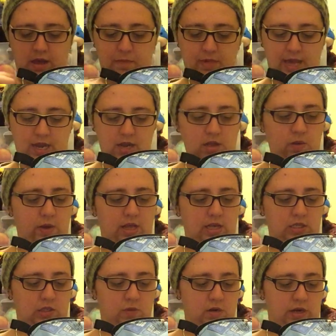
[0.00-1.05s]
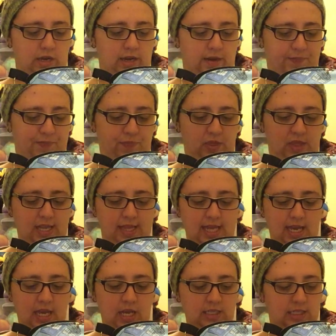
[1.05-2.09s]
I'm liking the way this is working out. The
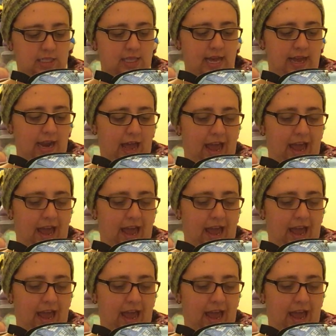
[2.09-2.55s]
thing is that